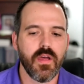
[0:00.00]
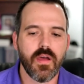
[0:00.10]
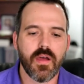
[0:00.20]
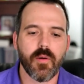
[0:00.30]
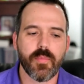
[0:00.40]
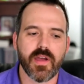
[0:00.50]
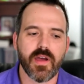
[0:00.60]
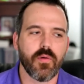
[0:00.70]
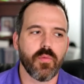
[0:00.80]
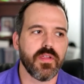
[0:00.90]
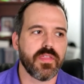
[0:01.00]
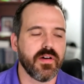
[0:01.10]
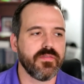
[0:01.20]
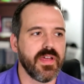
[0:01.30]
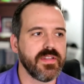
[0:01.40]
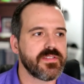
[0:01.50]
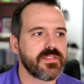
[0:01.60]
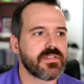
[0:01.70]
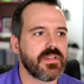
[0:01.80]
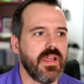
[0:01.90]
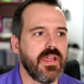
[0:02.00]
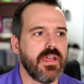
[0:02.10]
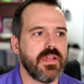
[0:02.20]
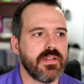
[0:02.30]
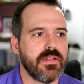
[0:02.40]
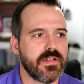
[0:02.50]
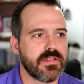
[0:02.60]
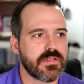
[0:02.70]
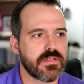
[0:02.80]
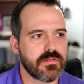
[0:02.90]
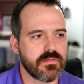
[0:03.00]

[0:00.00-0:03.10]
helping out with events, and that's